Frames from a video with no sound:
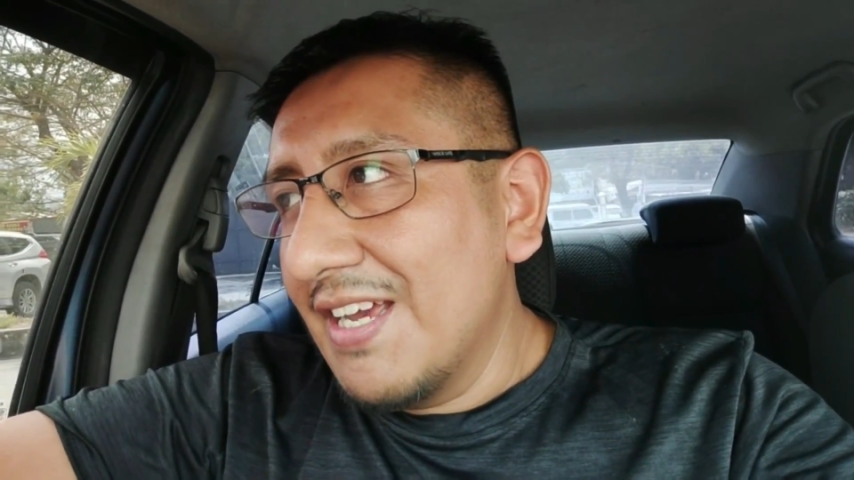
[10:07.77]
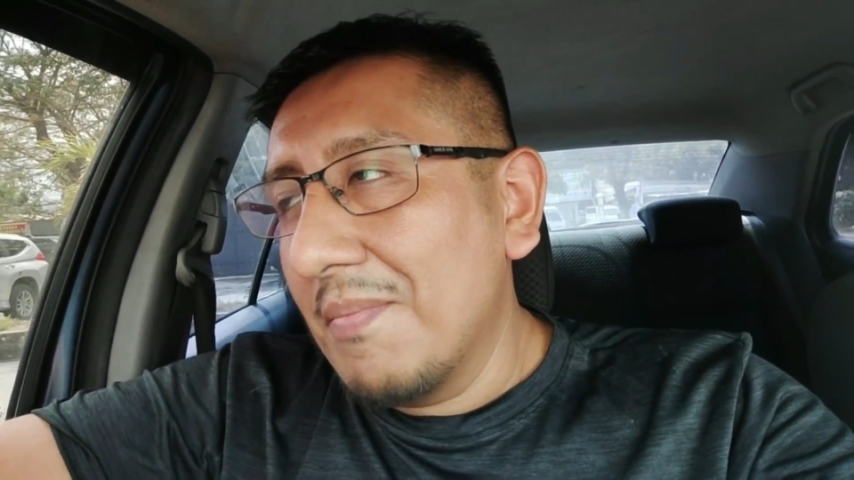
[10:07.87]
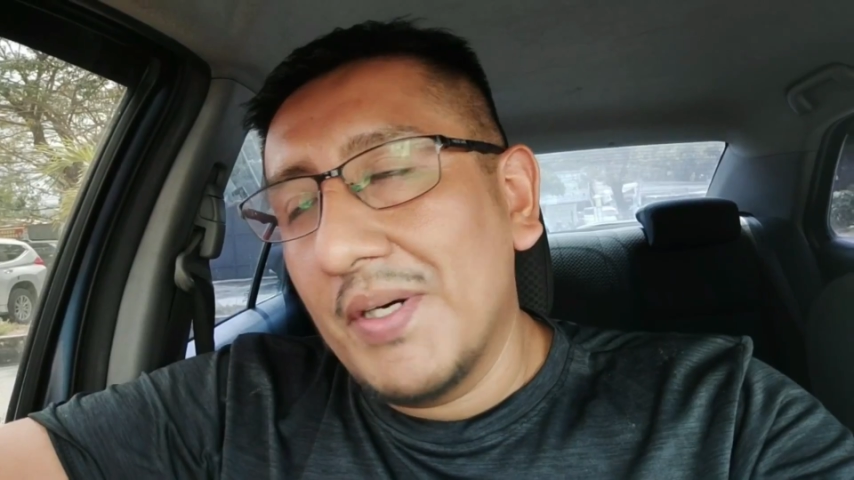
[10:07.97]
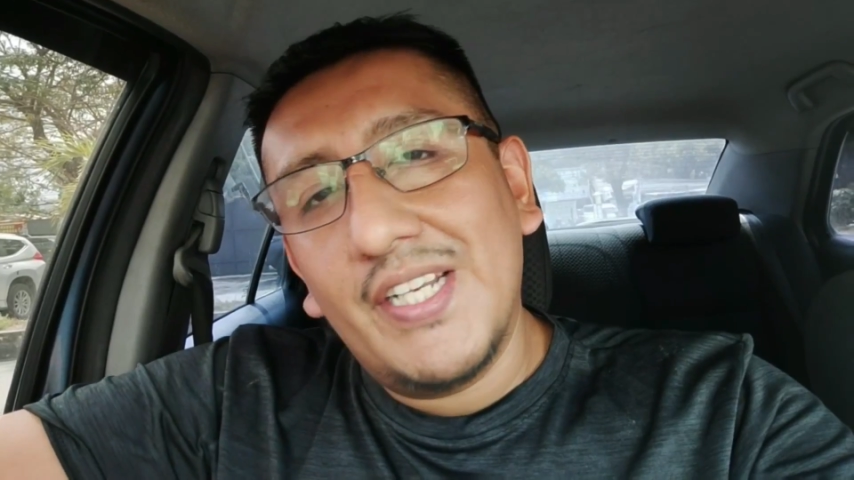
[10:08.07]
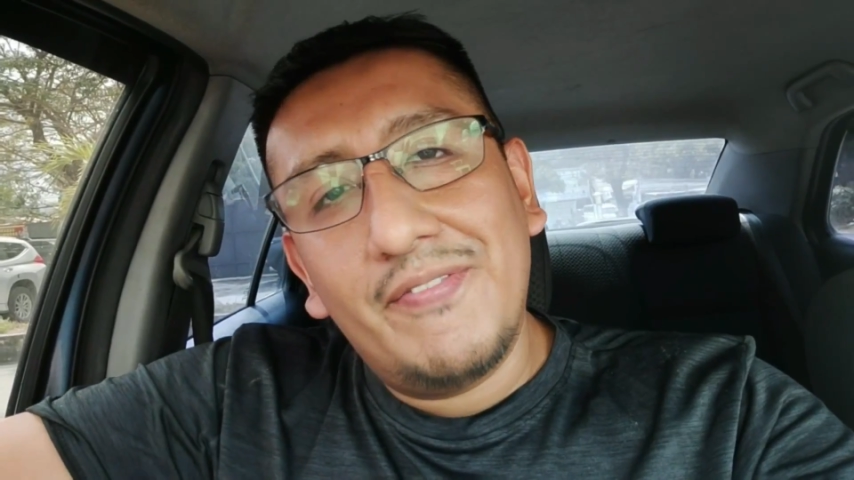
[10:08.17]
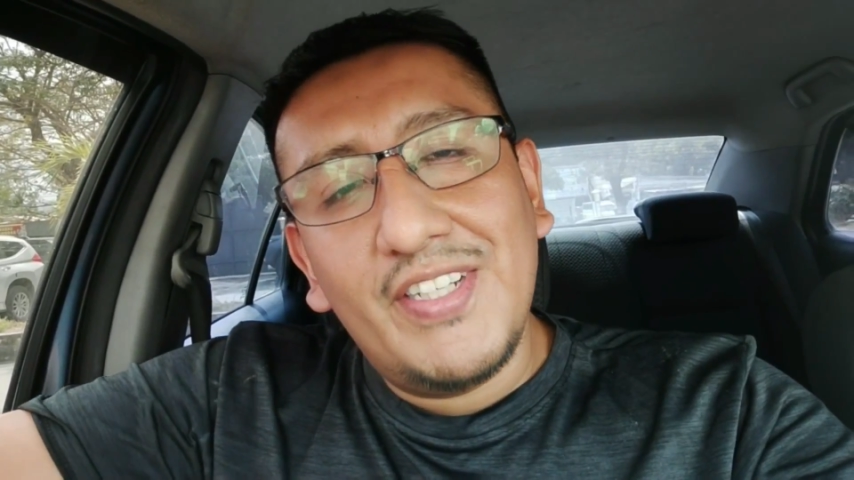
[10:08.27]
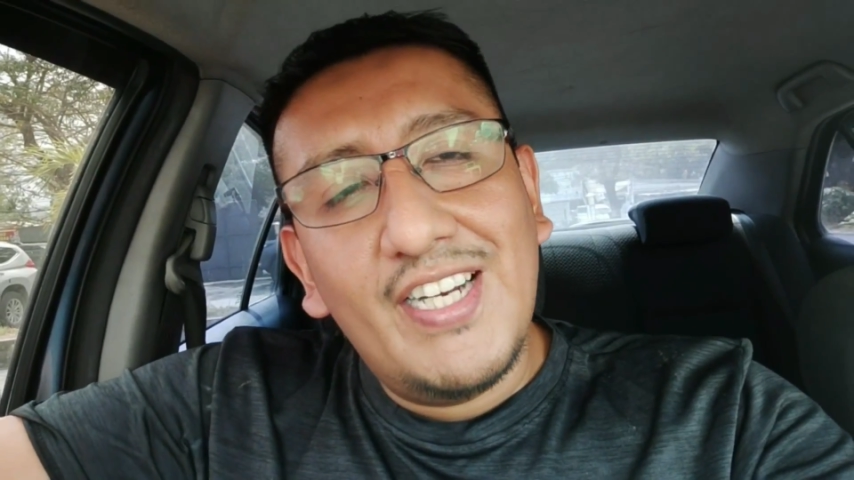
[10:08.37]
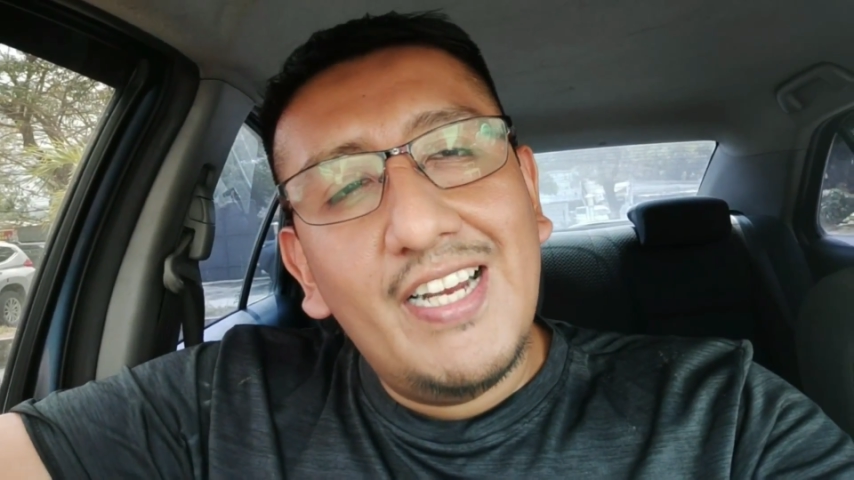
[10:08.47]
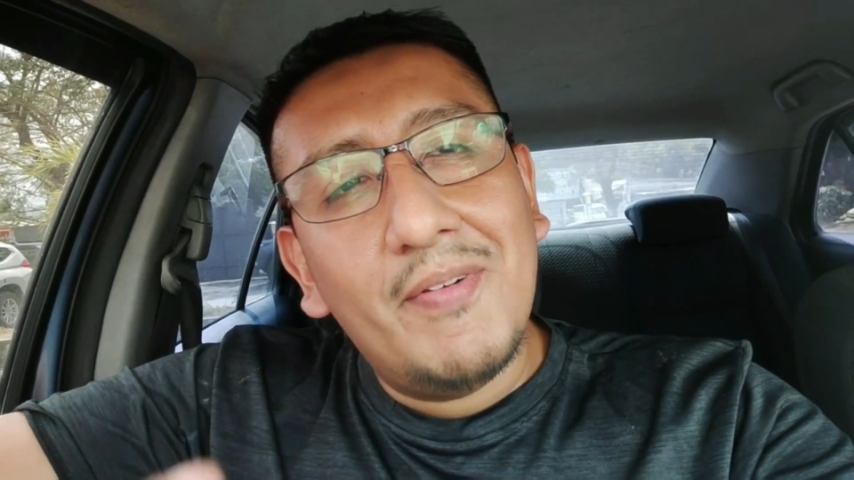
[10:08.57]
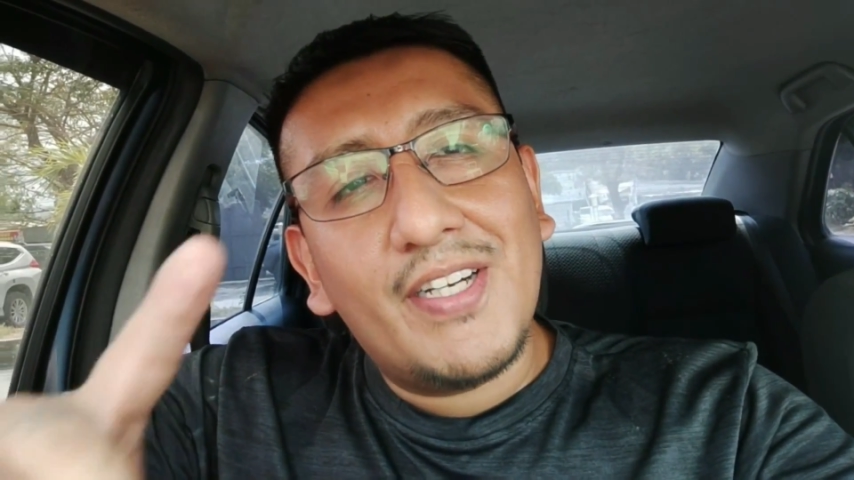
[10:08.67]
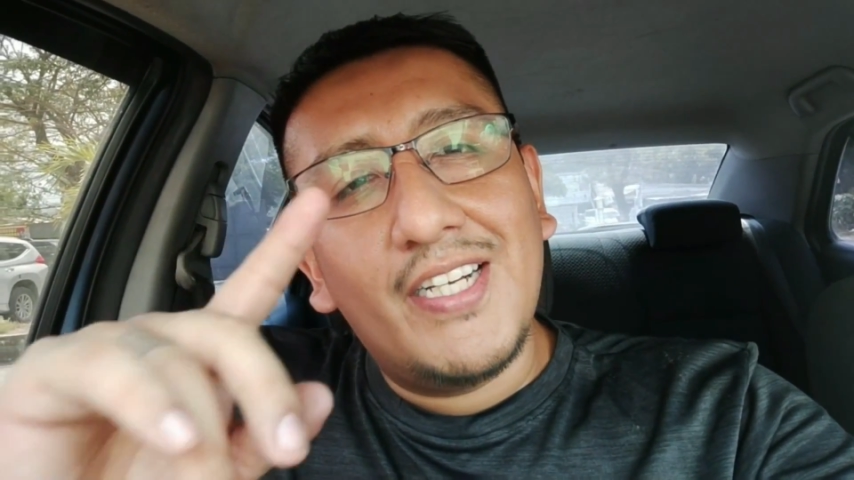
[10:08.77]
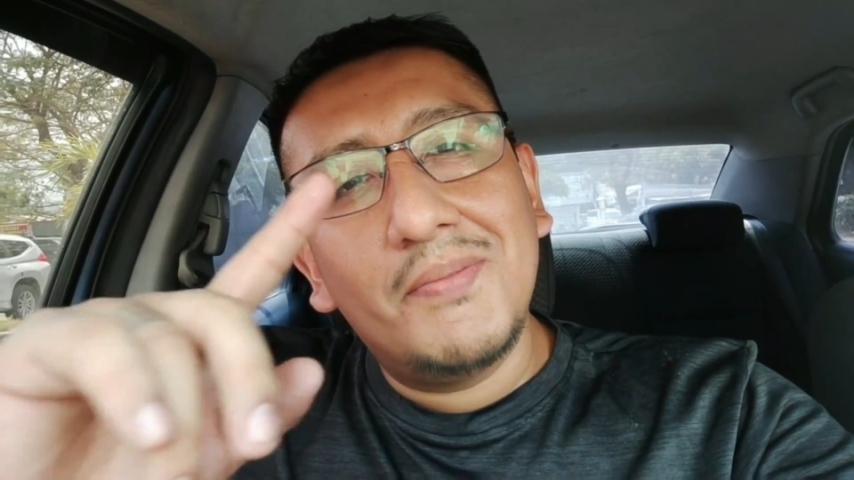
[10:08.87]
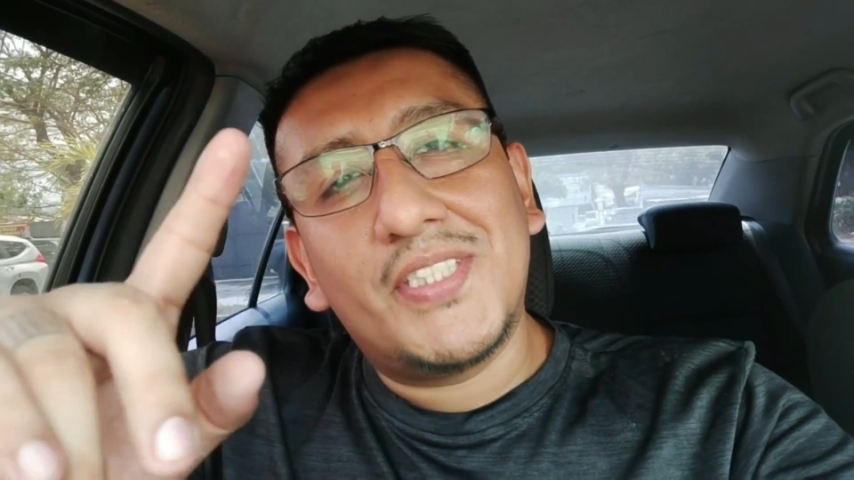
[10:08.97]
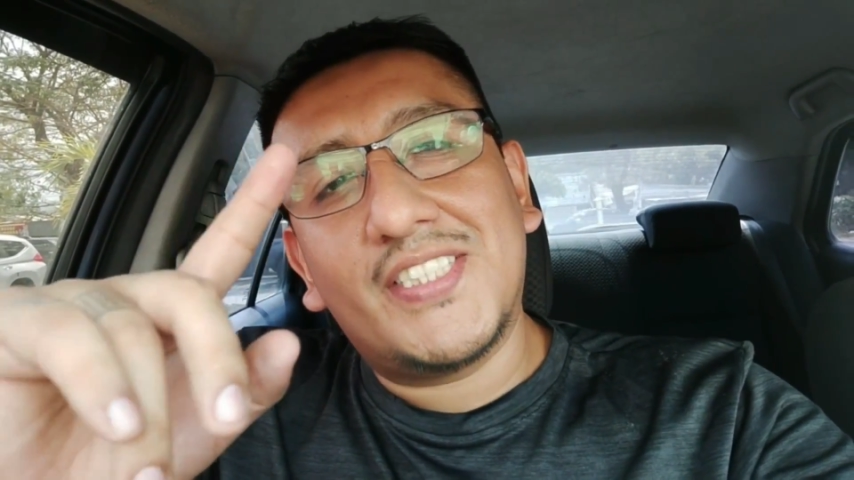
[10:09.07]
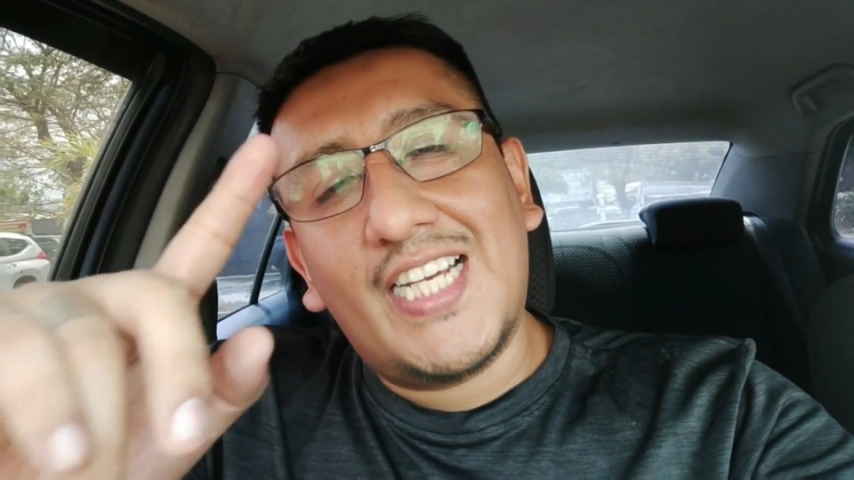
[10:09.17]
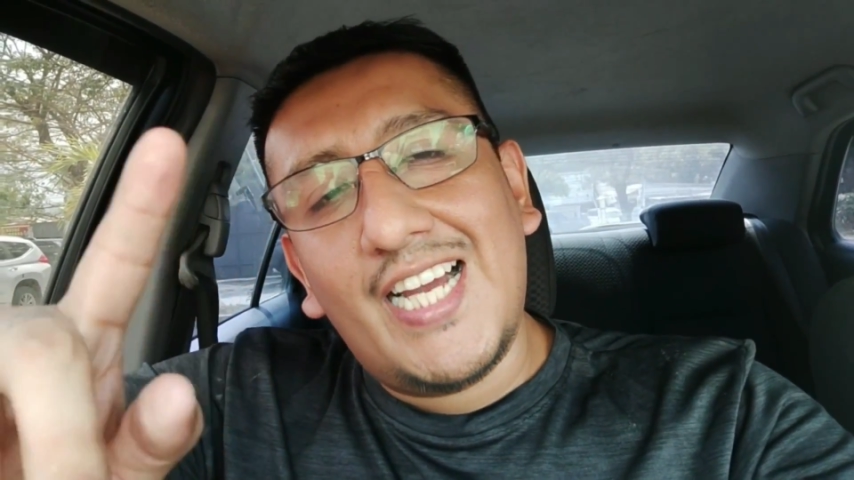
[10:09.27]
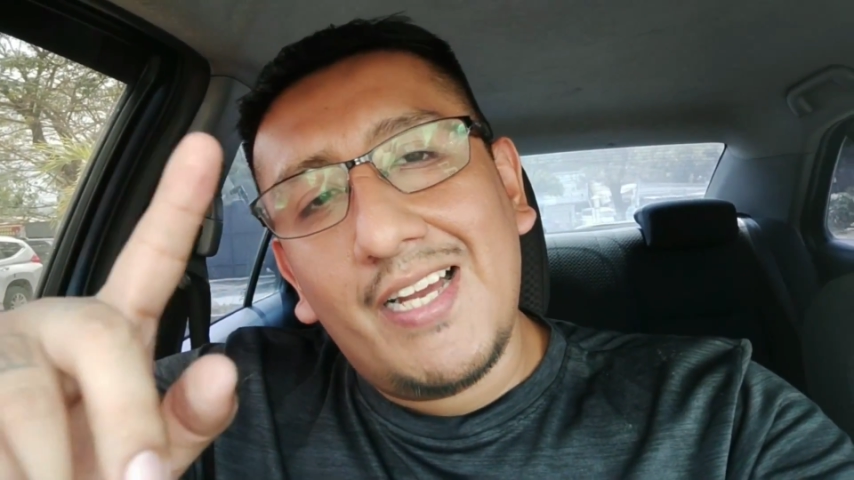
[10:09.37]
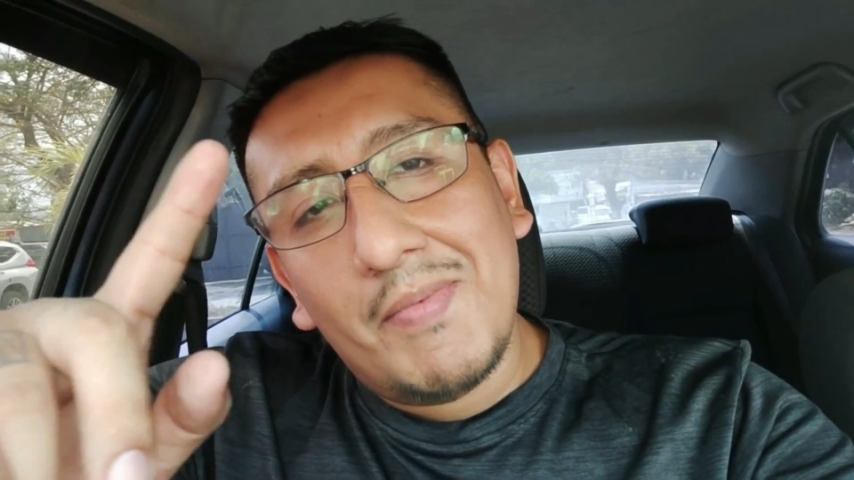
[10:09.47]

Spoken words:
but if there ever comes a time